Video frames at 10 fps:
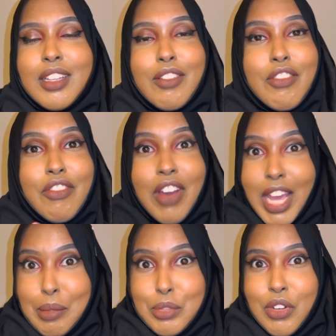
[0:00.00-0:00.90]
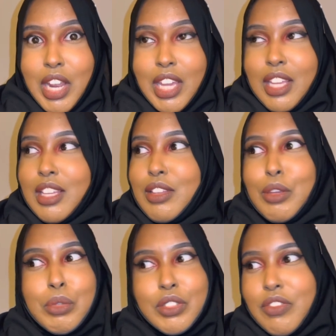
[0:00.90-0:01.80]
Vibes, right?
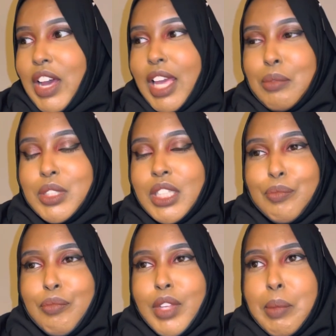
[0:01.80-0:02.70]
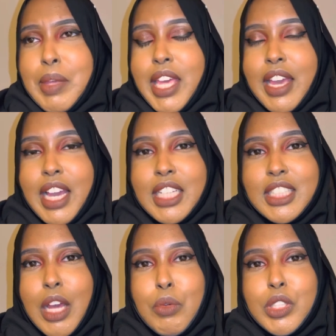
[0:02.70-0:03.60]
It was vibes. But yeah, guys,
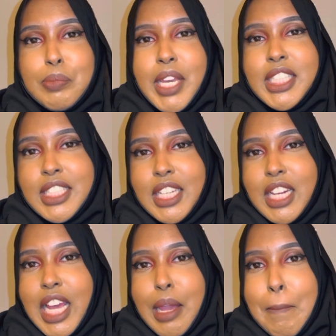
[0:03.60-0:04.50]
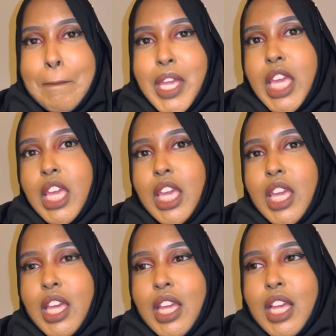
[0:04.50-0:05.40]
that was basically like me
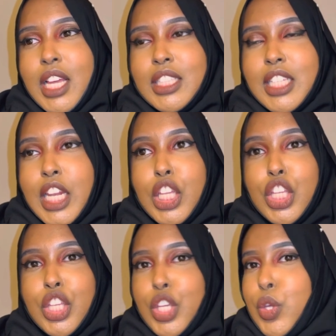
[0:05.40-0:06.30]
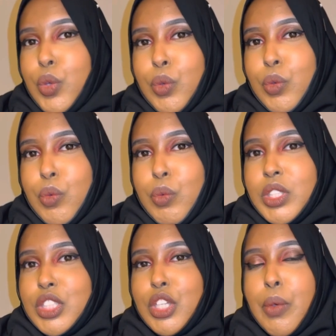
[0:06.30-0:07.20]
telling you
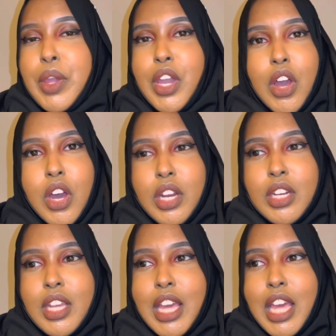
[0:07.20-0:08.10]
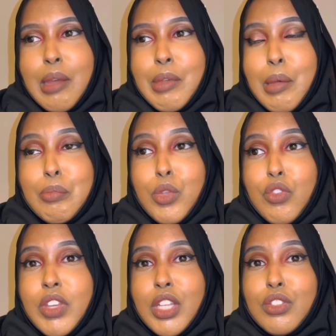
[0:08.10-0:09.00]
what's going on. I'm
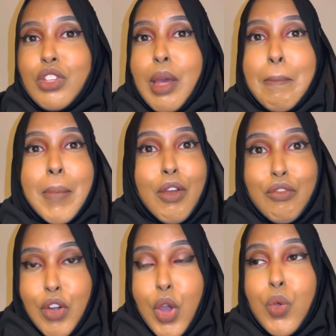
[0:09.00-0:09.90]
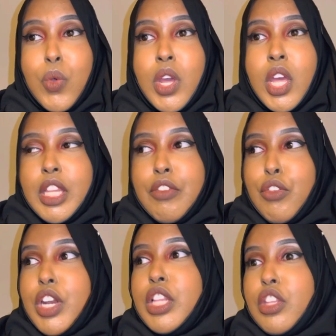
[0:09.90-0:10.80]
moving tomorrow. They've
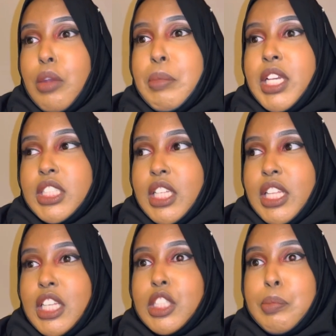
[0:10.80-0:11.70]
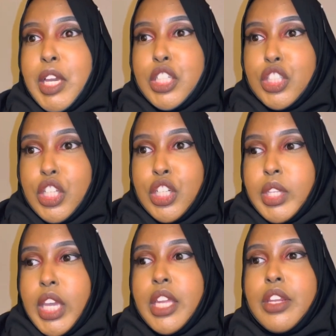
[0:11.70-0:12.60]
already done basically the inspection
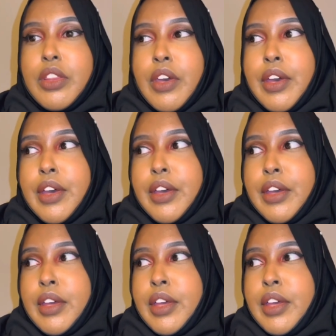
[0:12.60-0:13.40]
in the